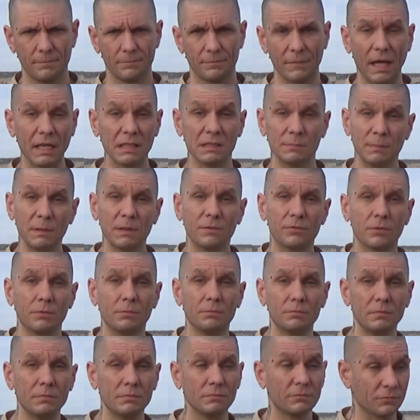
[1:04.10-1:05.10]
Now, I speak
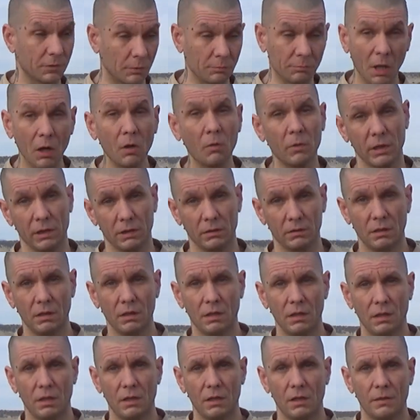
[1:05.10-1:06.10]
from knowing.
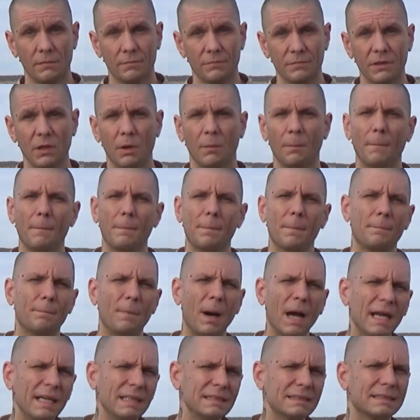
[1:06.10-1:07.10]

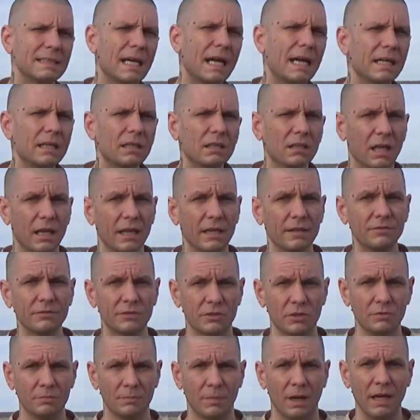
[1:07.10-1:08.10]
My entire life,
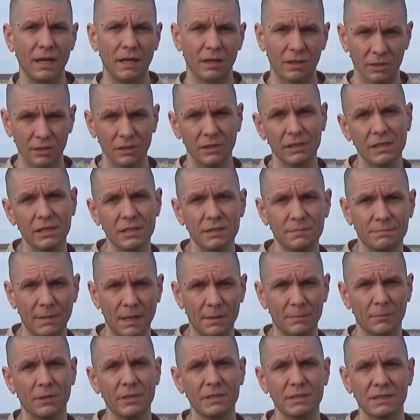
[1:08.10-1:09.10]
to my earliest
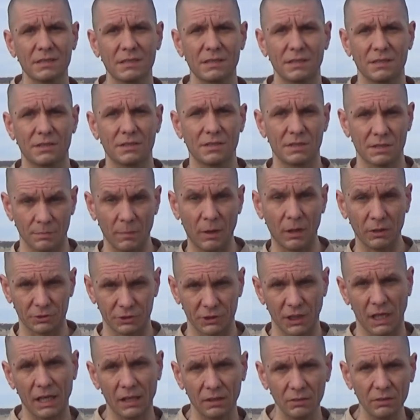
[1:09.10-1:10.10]
memories as a small
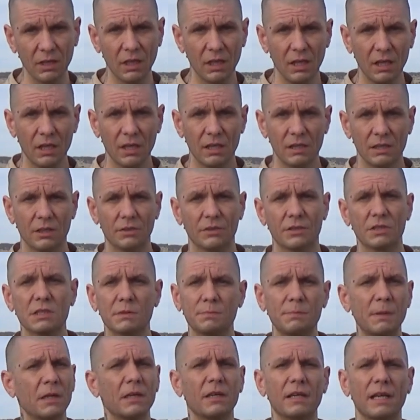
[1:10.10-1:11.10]
child, the
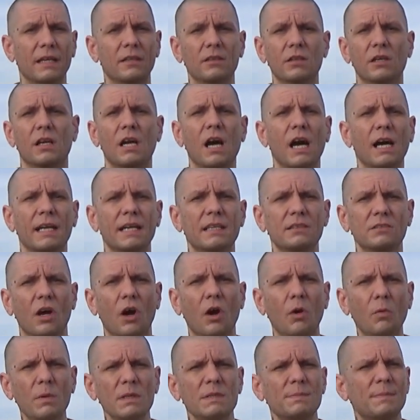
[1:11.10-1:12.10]
Spirit and or God has
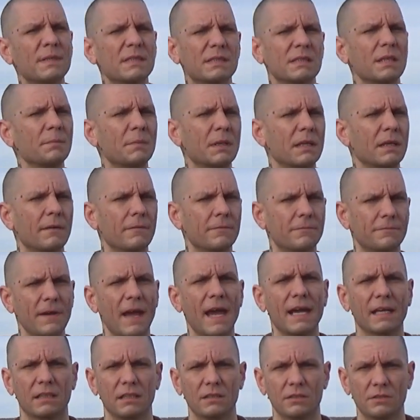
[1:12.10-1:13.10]
always been something of
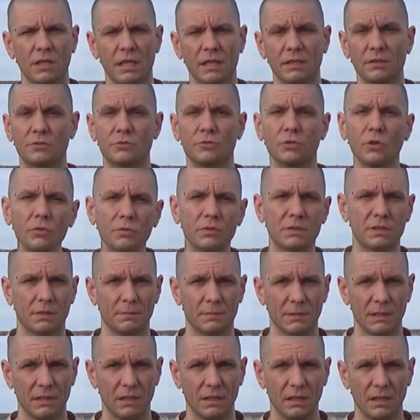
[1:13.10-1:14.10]
fact and truth to
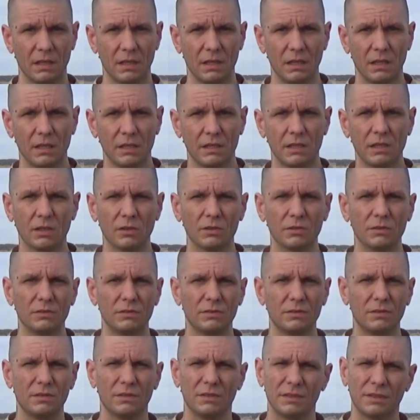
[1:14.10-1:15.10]
me.
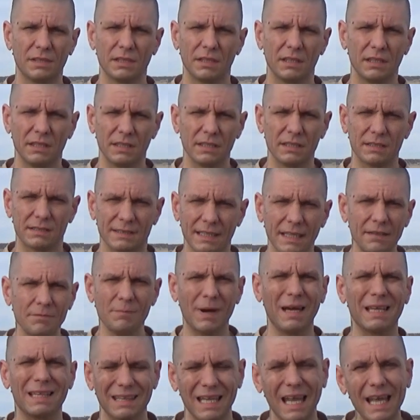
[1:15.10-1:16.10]
It saved
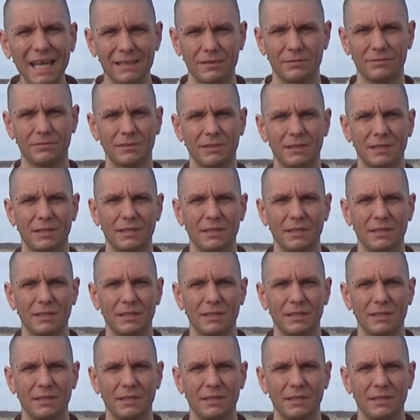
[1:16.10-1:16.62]
my life.